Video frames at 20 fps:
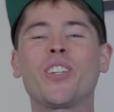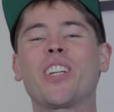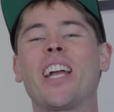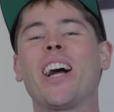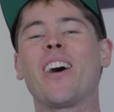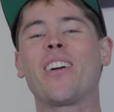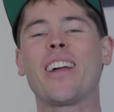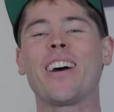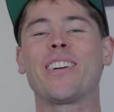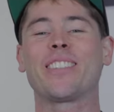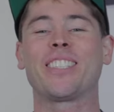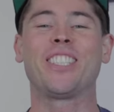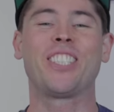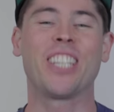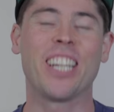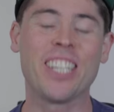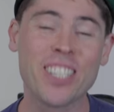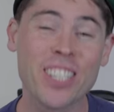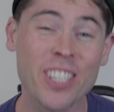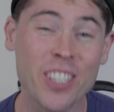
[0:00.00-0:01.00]
shout out to
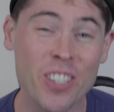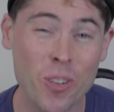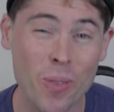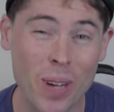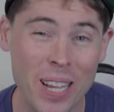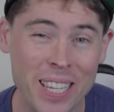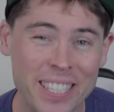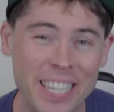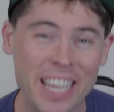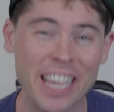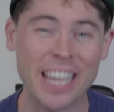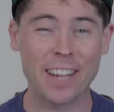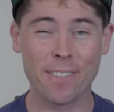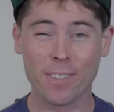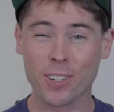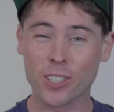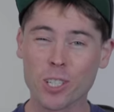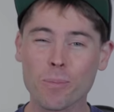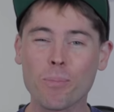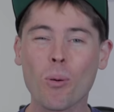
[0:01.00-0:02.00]
Jenson
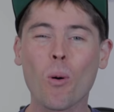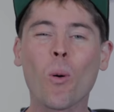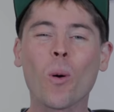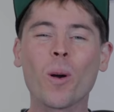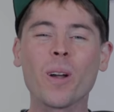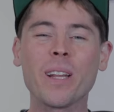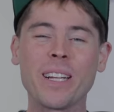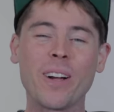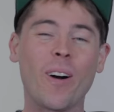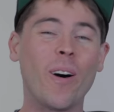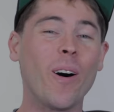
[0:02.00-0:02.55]
USA for supporting